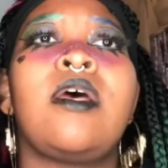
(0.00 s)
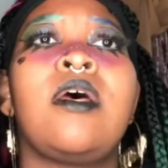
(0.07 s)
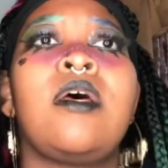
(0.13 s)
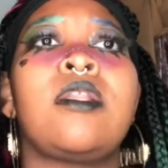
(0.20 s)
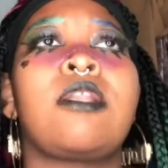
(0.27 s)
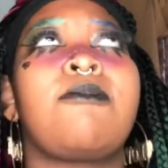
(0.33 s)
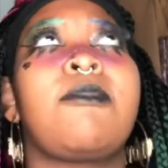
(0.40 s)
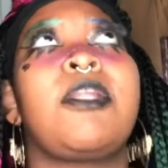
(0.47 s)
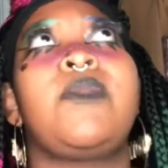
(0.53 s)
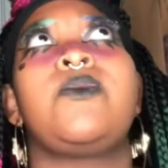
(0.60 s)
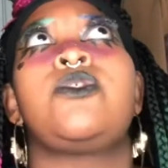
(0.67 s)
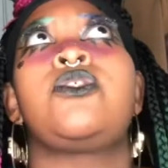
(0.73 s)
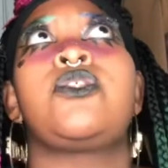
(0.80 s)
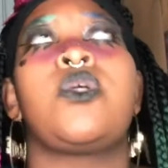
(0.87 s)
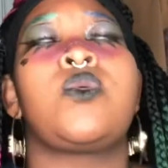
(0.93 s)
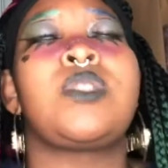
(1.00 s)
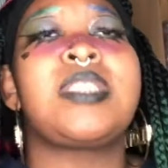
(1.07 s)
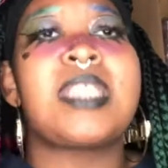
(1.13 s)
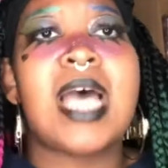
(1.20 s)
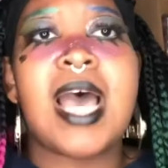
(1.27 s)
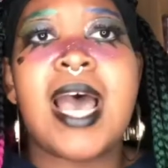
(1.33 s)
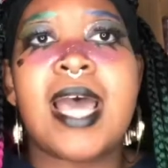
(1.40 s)
the mother was so
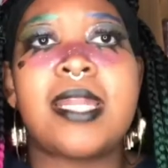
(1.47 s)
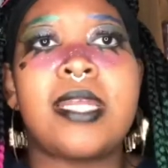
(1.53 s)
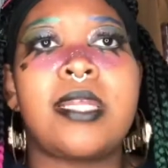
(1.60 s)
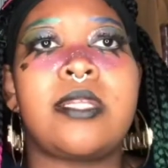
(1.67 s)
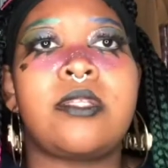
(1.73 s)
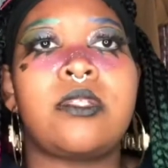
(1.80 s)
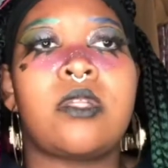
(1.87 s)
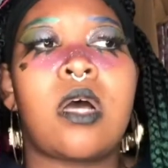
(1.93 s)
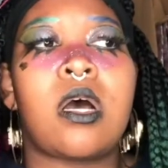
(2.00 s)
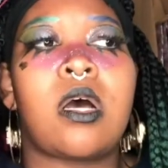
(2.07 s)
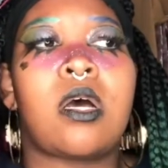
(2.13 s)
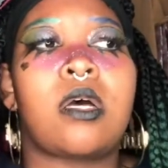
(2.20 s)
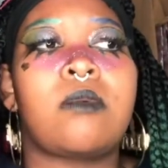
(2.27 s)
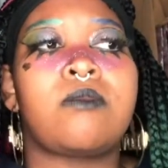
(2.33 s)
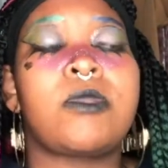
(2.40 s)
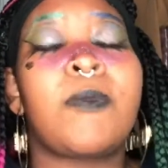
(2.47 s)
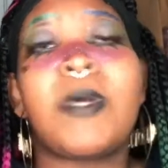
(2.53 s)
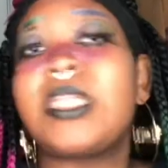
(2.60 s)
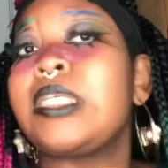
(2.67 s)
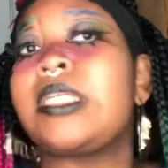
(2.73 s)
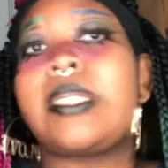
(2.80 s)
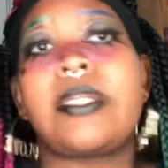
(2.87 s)
sad, and the mother
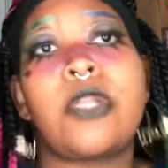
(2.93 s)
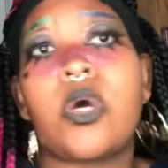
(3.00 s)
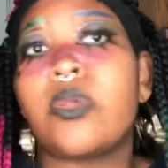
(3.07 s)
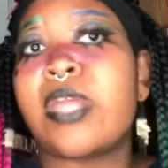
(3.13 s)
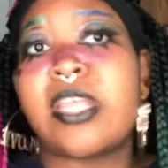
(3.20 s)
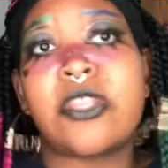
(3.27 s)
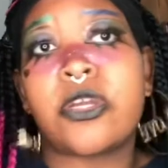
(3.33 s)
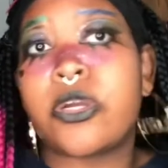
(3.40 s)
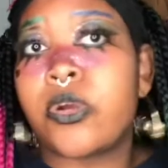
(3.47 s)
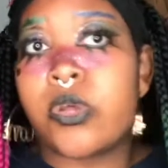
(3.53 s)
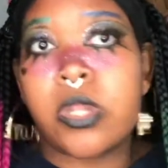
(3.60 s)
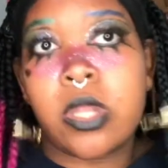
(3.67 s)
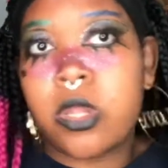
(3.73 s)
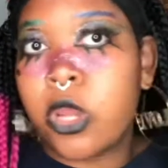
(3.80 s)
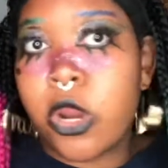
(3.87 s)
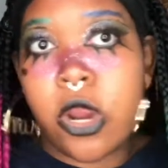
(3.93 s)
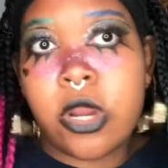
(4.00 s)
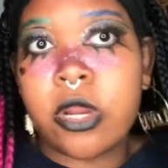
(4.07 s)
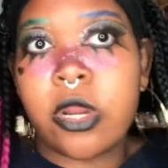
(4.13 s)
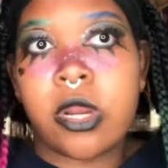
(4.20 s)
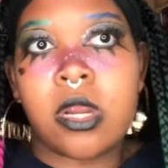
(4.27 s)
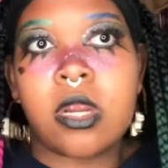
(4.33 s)
didn't know that the girl heard
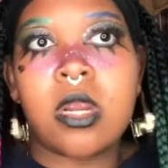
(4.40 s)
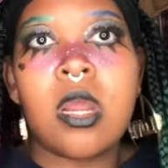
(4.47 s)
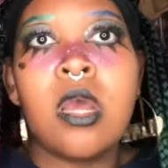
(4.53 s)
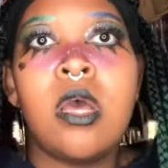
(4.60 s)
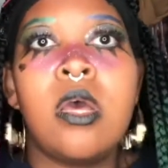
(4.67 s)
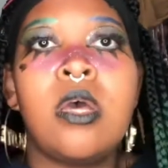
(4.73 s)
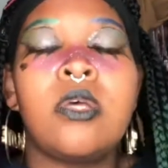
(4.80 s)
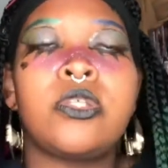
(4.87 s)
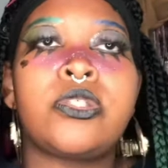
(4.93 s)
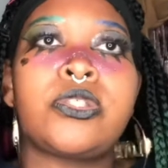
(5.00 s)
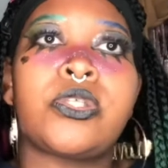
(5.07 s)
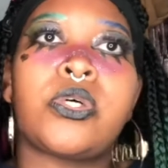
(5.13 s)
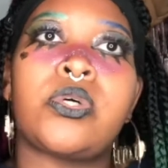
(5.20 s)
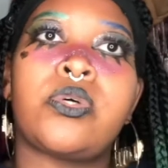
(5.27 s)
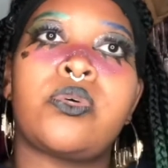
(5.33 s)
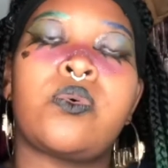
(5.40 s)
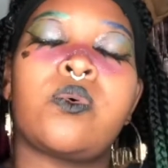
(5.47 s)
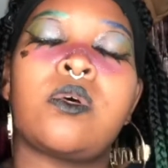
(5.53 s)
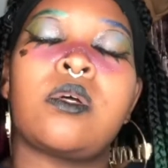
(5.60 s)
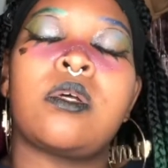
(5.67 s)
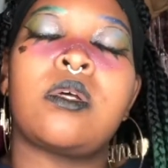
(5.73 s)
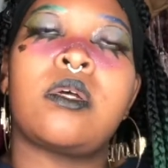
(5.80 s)
her. So
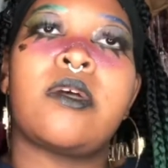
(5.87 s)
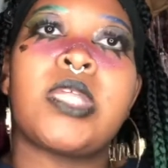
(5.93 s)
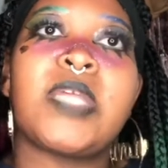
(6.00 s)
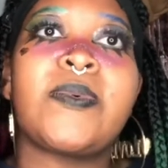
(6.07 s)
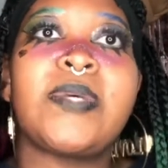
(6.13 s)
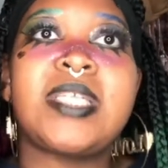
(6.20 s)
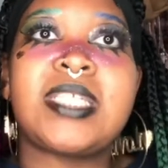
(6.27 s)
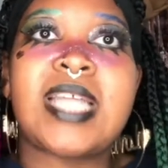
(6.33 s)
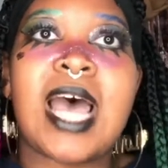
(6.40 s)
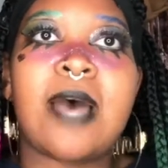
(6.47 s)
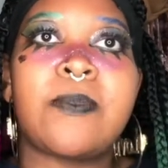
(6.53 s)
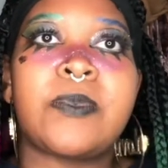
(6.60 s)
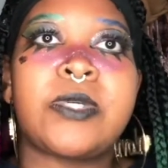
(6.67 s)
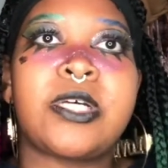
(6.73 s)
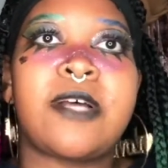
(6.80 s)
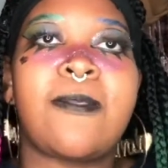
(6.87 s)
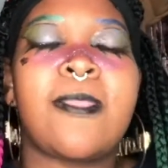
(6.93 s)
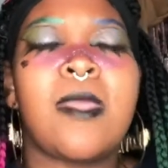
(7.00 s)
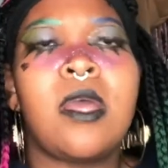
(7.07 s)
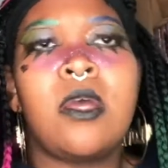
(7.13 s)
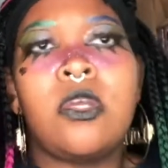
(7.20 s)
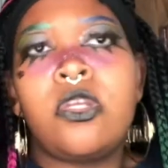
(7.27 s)
there was that, but
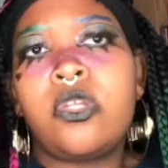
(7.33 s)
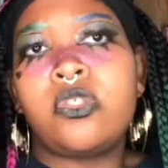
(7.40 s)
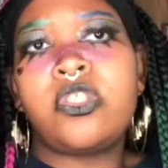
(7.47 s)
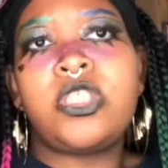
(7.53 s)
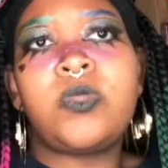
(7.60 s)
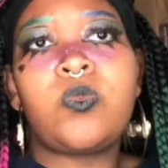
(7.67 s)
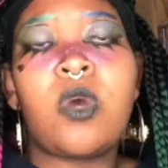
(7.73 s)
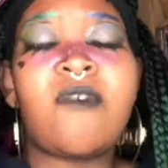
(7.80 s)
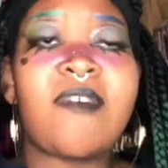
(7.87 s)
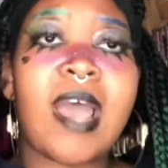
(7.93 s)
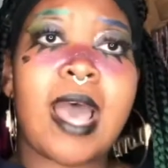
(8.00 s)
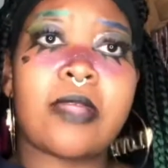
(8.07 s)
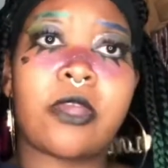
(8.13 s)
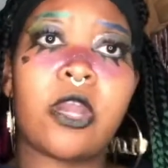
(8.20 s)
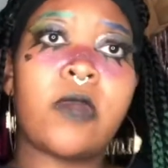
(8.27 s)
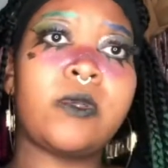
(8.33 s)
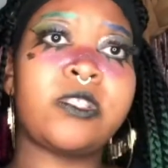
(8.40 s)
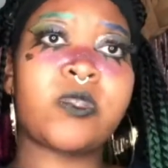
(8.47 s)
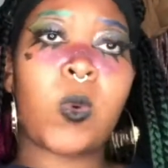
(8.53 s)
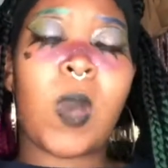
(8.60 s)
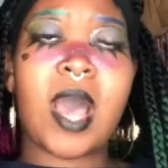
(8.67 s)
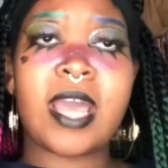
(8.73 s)
you know, she's more of a girl, was
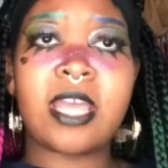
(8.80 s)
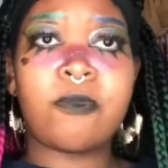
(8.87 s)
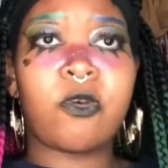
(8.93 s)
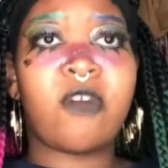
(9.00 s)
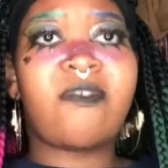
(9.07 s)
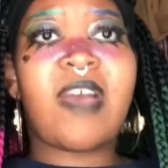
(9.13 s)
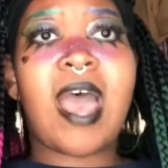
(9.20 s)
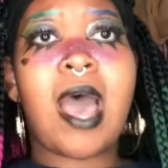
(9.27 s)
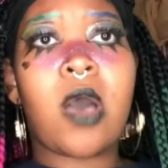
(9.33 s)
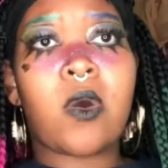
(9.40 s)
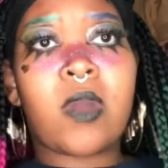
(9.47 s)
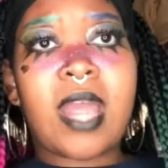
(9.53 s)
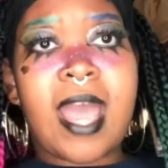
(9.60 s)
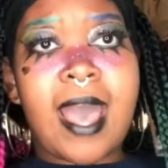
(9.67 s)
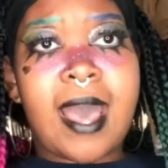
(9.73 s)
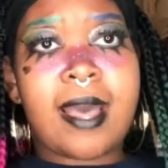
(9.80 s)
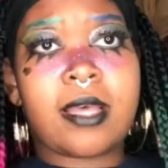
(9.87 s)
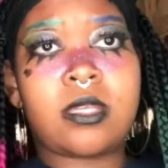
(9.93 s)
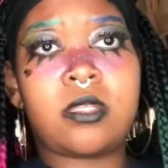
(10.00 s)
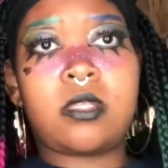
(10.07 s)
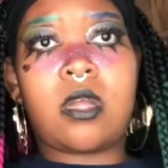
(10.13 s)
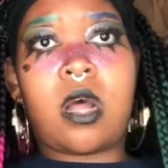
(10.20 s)
quiet, more of an
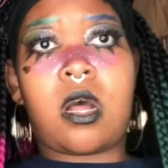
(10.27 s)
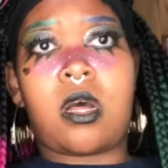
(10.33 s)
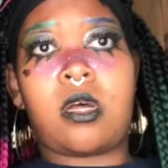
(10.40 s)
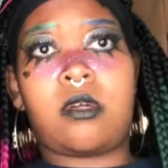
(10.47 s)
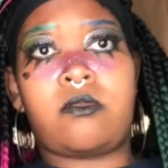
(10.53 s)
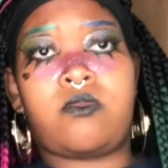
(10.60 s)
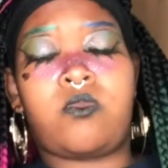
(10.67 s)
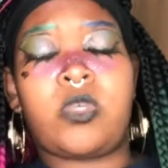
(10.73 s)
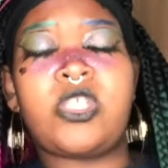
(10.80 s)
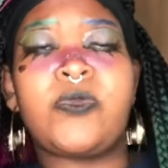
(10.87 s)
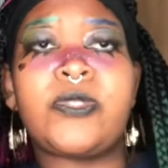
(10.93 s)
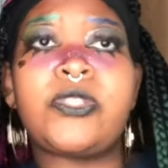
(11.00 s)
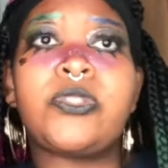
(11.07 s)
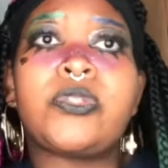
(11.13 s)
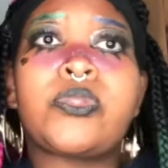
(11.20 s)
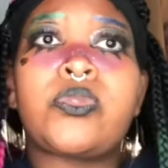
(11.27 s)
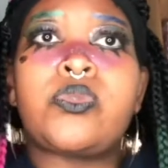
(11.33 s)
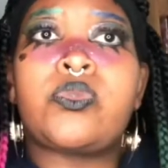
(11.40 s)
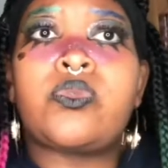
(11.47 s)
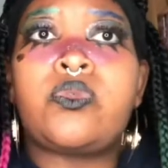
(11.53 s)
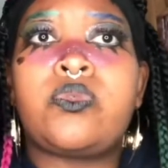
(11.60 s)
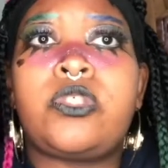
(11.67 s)
outcast. When she went to
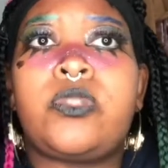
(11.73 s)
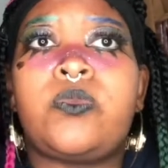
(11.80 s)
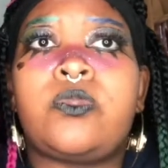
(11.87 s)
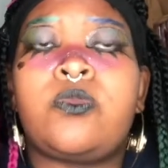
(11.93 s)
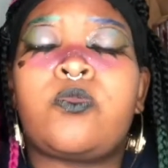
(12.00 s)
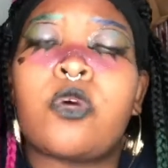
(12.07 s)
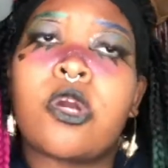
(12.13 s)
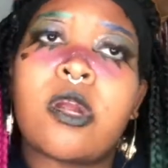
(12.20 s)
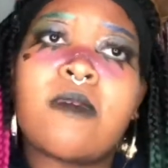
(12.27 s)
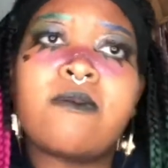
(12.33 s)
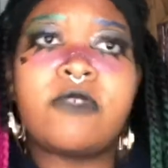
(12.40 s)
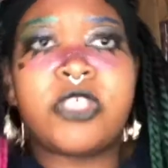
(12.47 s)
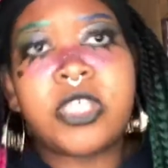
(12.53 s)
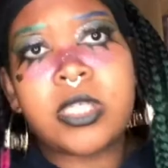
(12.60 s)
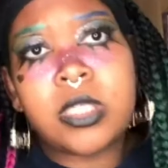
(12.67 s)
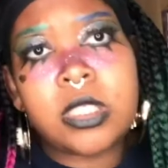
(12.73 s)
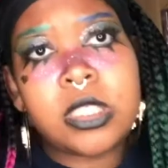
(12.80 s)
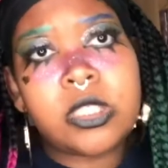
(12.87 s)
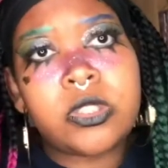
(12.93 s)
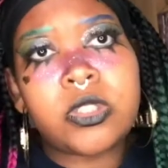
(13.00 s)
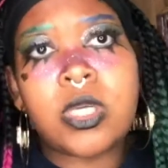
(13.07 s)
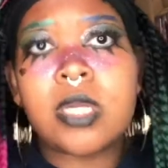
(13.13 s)
school, she was more chilling
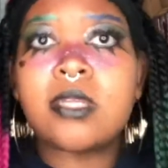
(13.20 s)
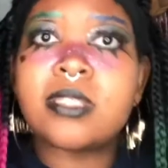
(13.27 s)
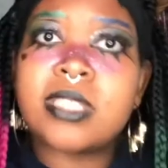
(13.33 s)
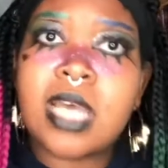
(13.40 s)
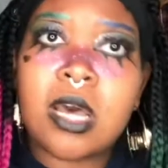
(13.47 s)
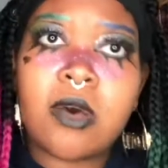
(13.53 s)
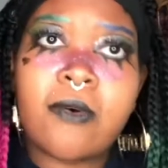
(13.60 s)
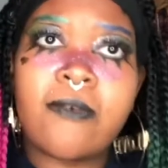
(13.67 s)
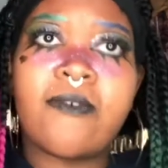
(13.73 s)
to herself.